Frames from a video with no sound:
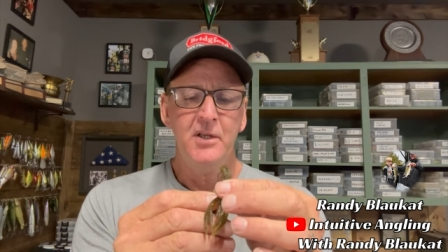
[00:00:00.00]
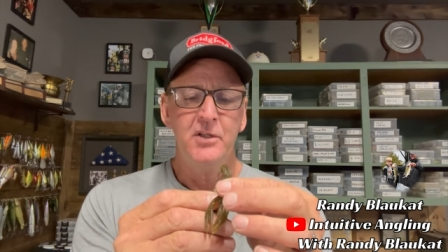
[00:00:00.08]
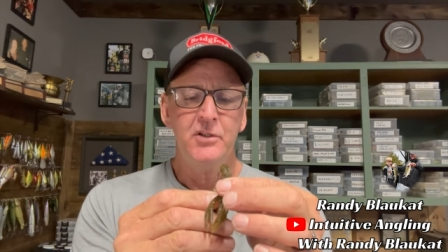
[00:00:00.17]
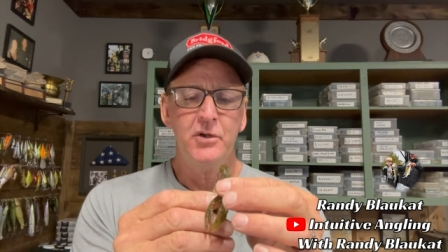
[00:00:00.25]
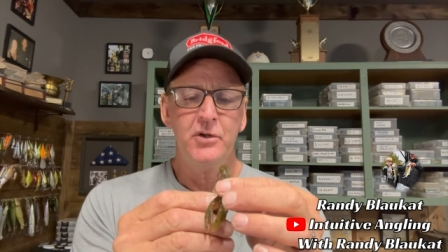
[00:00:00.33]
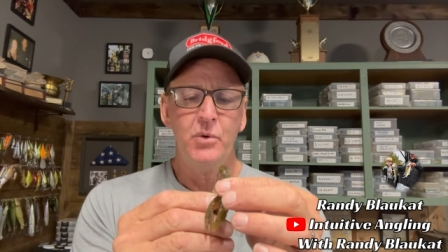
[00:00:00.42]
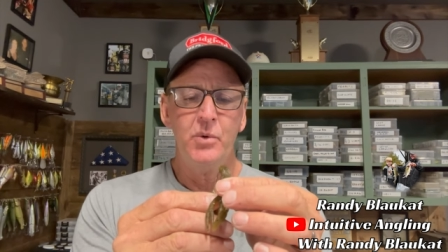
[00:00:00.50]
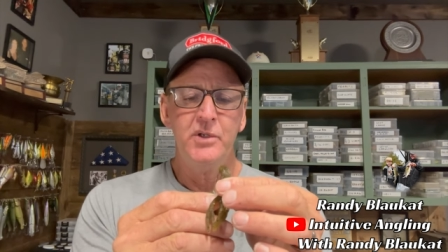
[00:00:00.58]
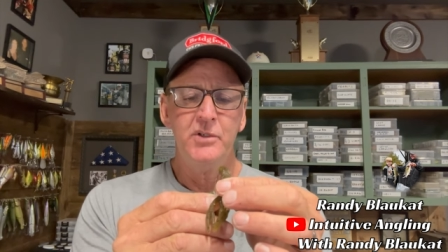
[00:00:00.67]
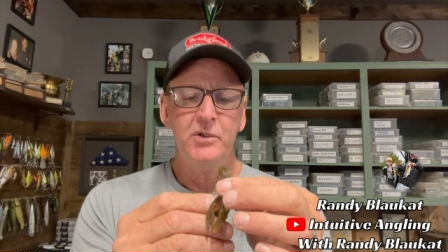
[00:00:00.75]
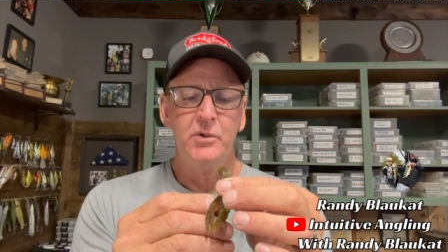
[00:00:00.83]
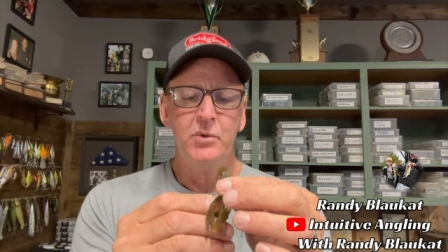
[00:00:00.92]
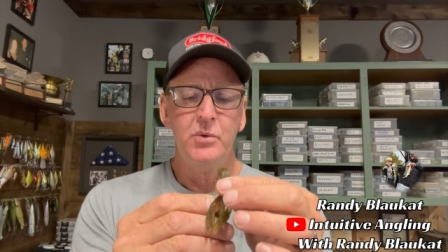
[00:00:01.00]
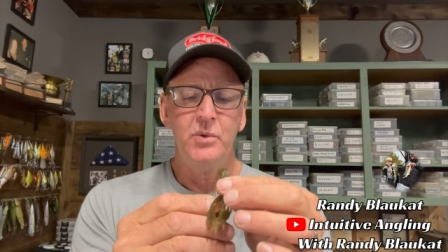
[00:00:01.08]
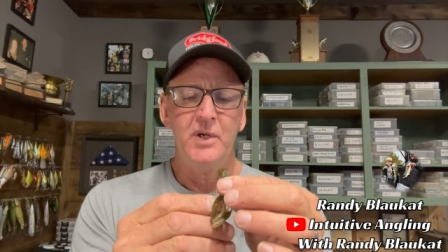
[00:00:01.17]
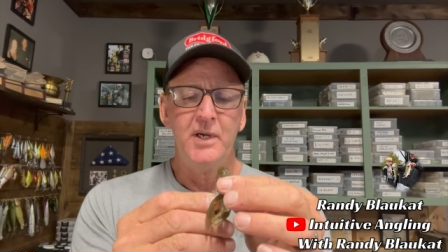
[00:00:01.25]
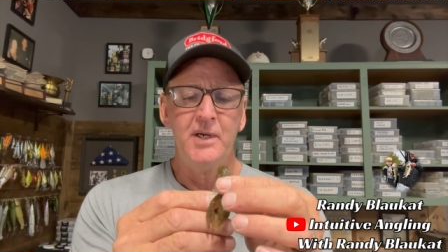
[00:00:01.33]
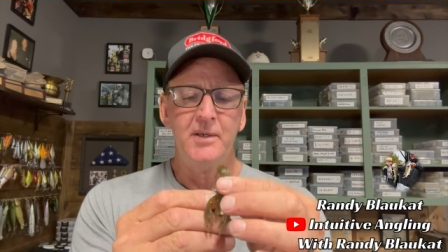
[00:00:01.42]
you're going to
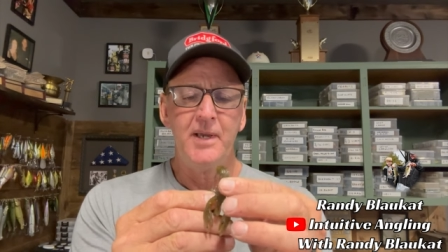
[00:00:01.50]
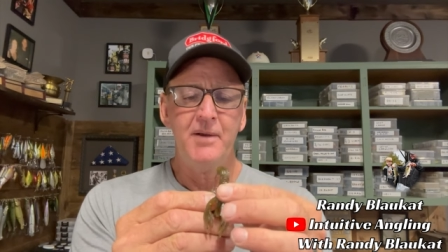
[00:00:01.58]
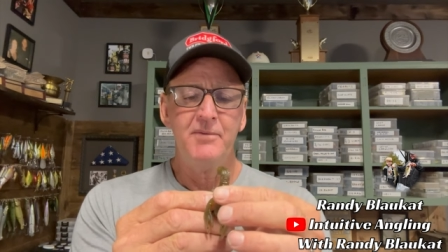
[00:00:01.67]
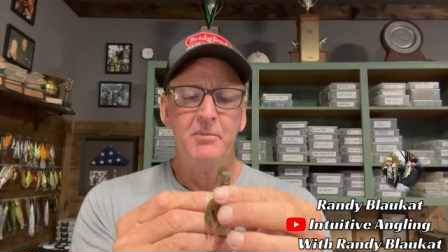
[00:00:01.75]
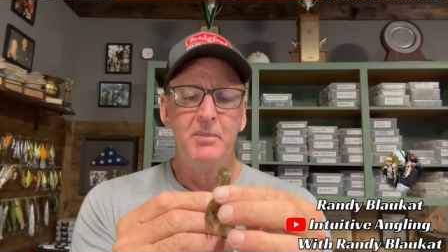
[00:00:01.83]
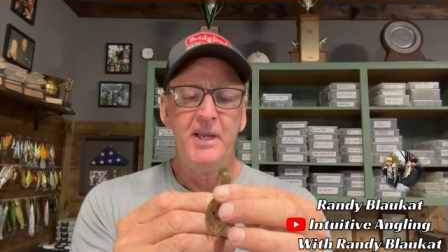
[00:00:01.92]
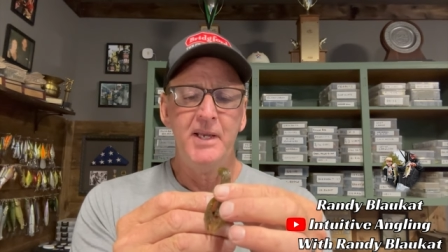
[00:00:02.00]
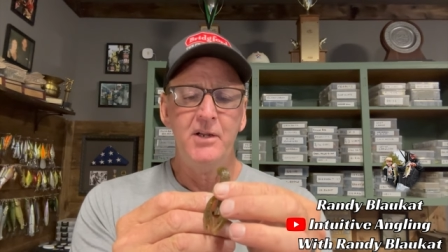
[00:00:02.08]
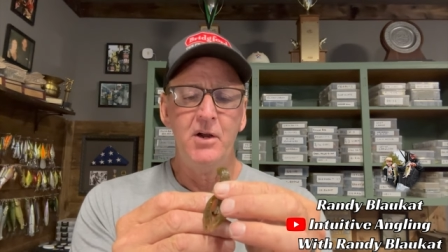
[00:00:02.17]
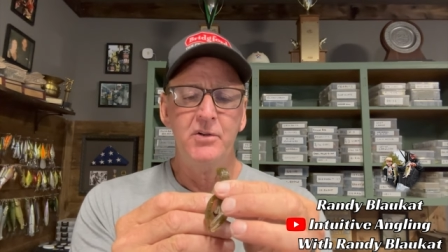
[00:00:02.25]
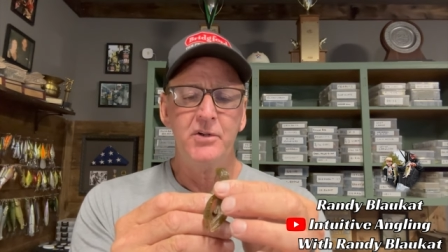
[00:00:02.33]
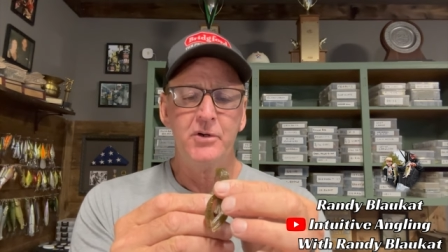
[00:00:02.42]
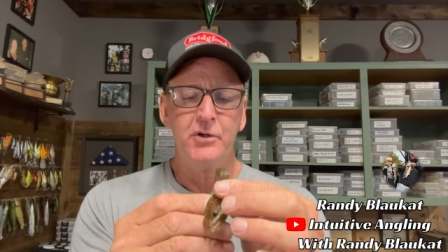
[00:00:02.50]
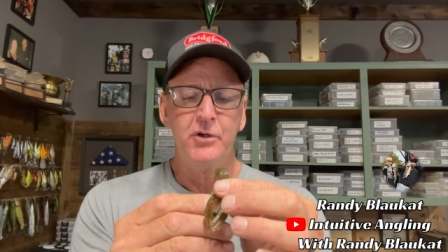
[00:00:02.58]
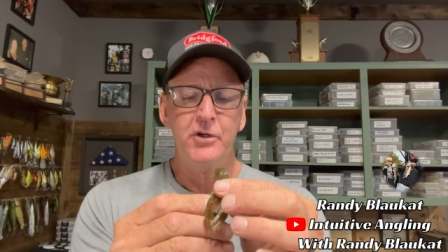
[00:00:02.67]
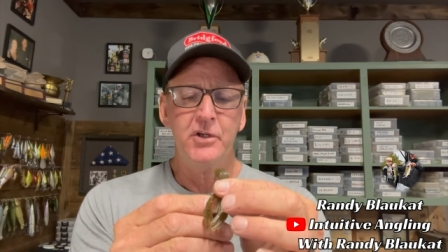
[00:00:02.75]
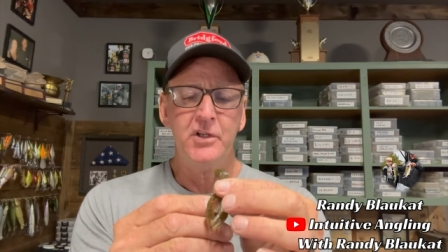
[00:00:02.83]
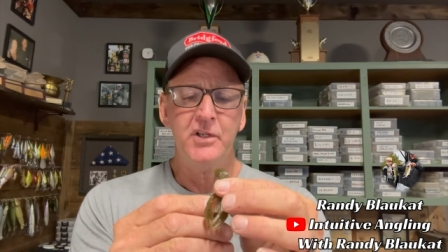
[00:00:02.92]
uh, have the bait on there
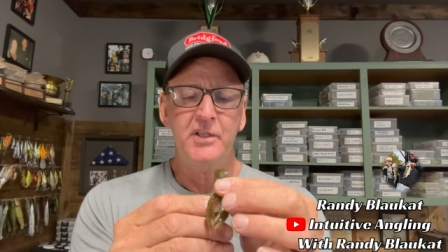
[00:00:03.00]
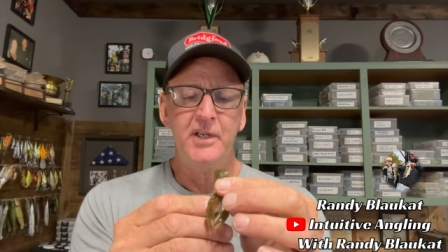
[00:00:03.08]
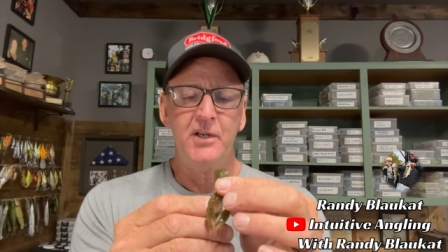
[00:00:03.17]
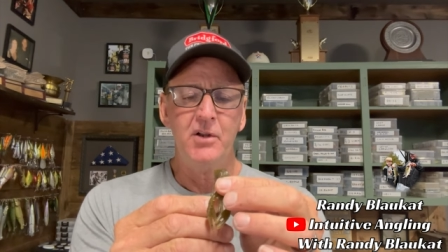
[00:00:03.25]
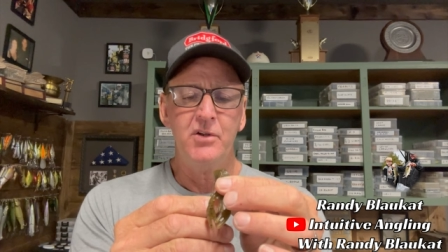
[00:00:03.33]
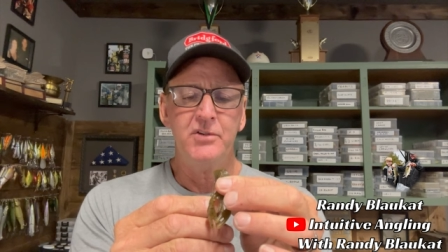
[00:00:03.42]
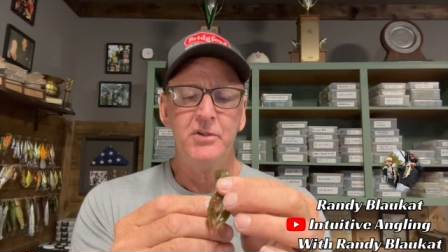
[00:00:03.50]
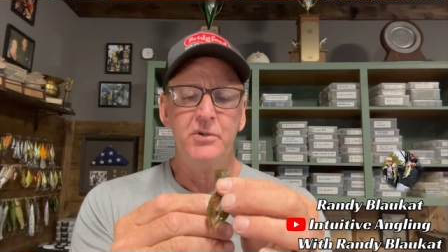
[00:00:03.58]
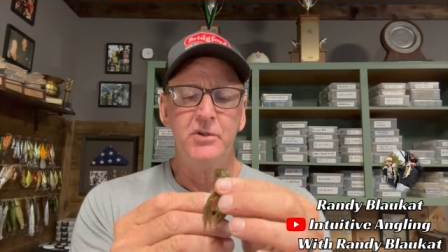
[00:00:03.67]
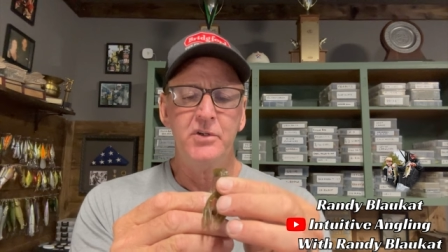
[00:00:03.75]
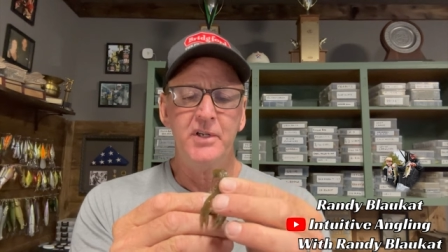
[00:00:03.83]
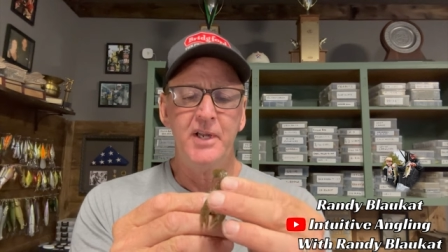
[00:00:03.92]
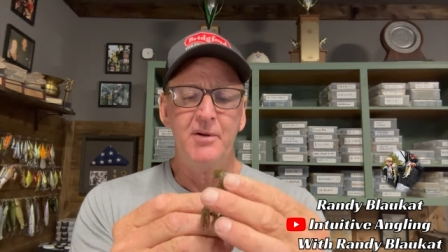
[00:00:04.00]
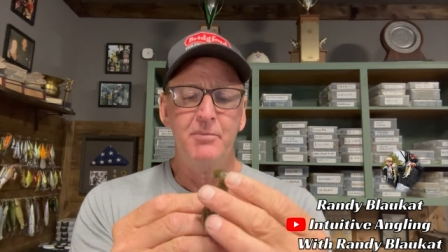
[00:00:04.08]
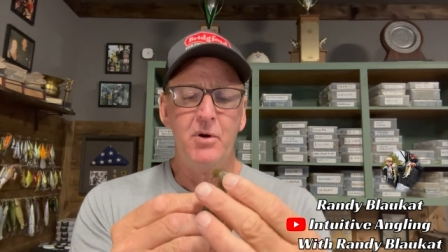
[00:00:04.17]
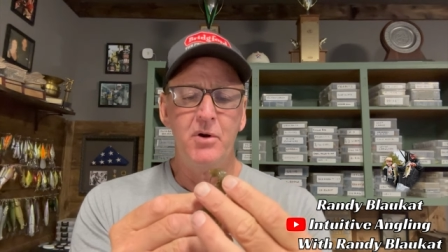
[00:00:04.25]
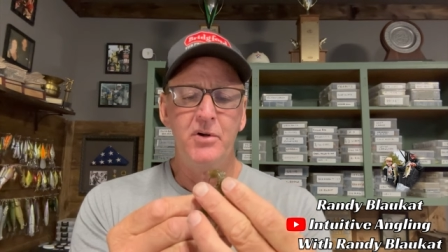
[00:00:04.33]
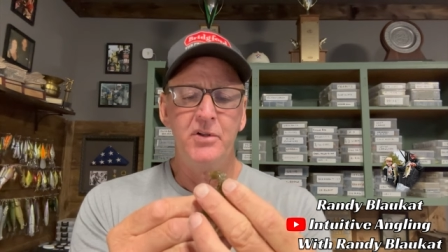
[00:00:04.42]
crooked, and also you're going to have
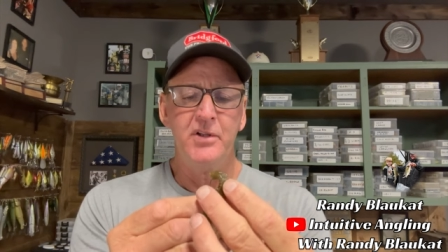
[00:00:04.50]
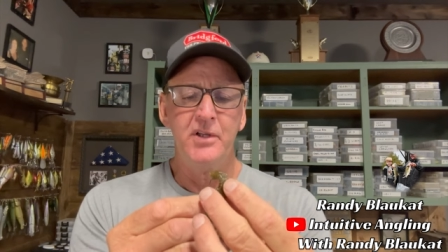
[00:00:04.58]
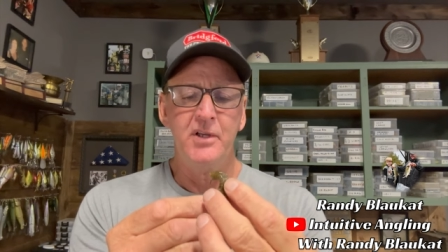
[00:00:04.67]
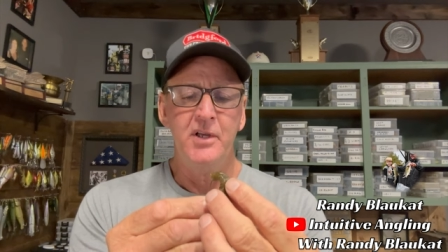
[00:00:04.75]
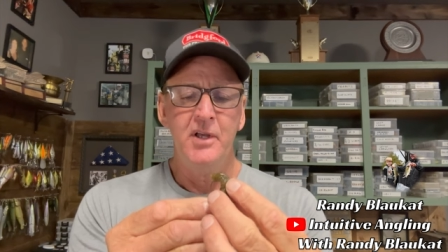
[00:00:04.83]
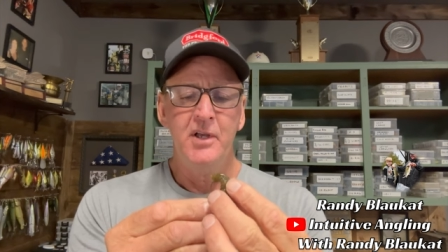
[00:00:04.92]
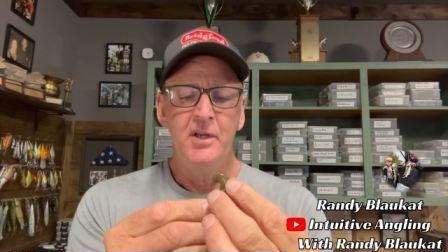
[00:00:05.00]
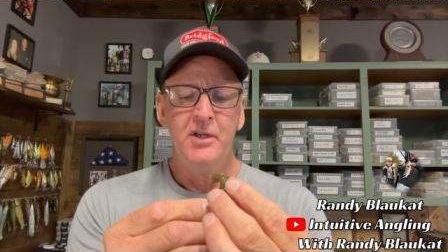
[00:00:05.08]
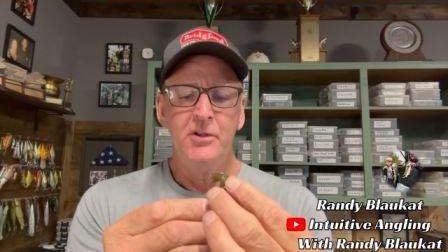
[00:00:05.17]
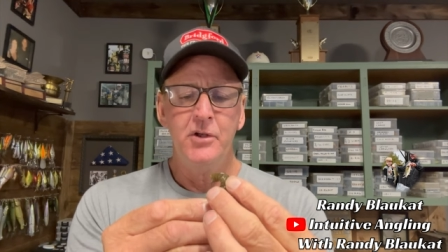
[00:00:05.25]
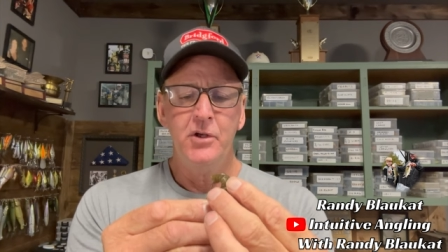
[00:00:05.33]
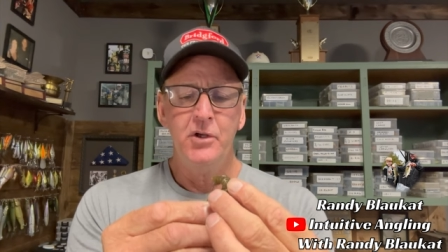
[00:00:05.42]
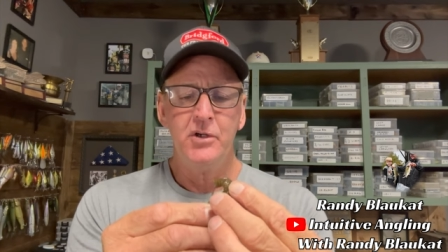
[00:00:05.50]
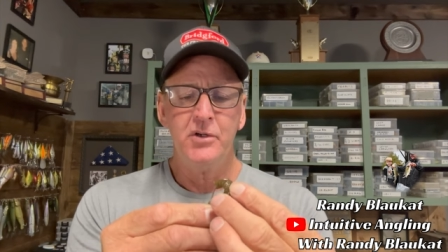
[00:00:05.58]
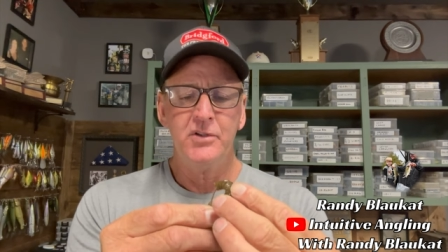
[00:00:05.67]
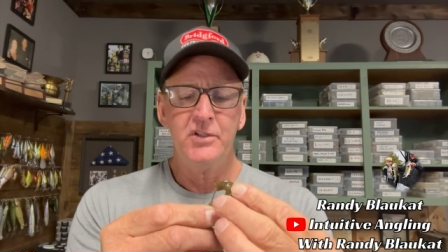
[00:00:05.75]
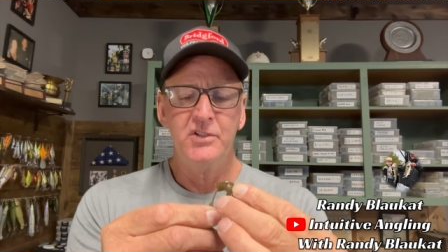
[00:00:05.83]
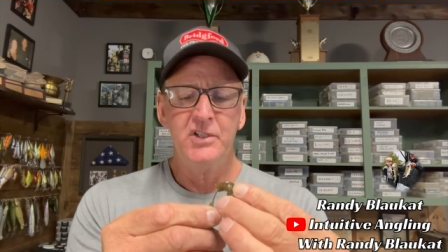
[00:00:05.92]
part of the the hook or
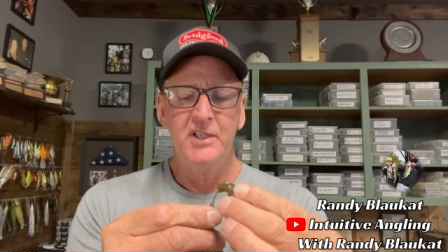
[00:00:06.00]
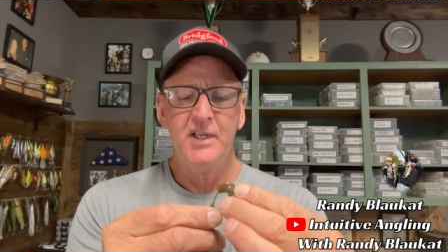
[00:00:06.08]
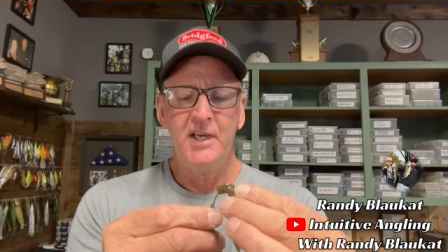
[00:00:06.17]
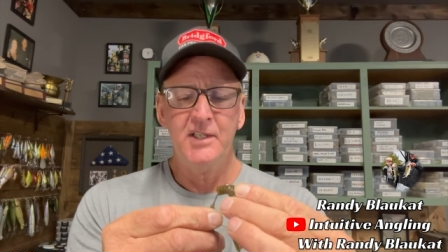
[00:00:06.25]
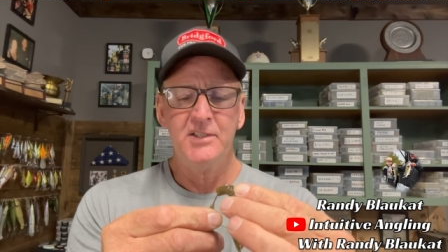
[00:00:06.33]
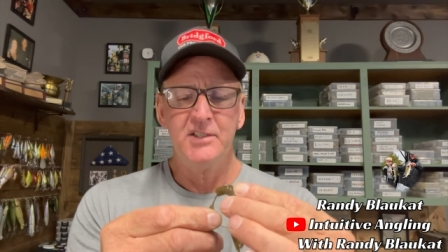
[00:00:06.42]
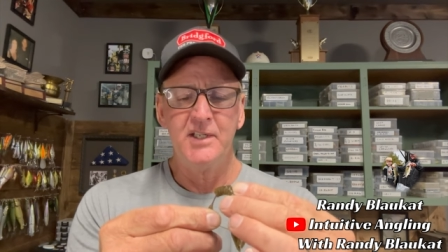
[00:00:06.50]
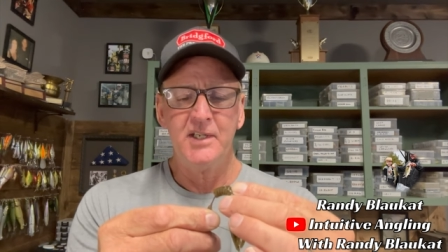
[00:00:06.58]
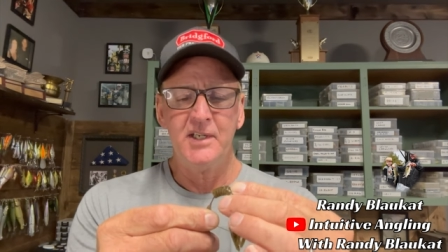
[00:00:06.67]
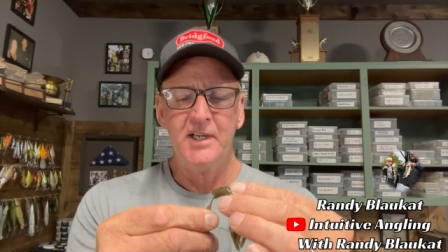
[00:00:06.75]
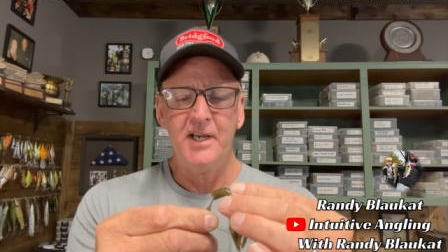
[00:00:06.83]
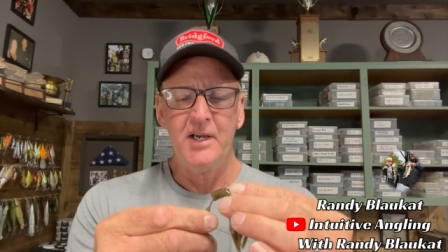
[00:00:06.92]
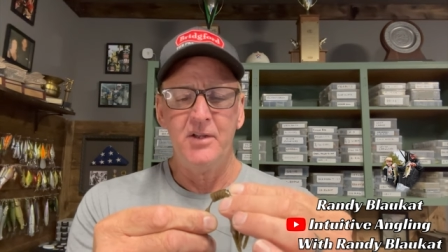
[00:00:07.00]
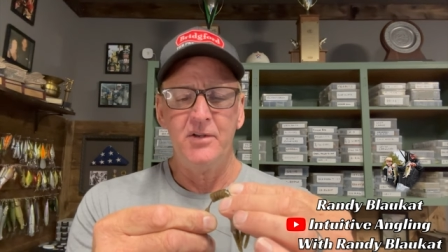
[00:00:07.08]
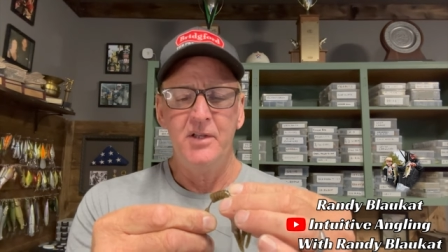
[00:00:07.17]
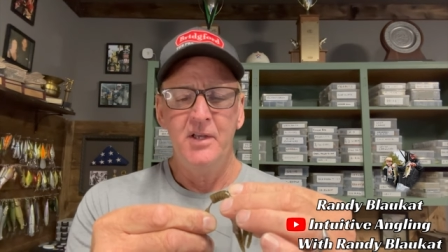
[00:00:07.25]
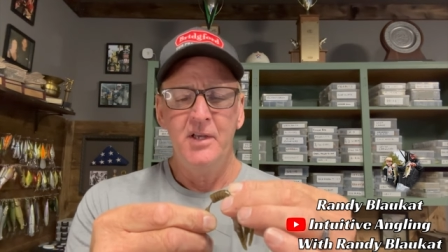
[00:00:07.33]
the jig head sticking out.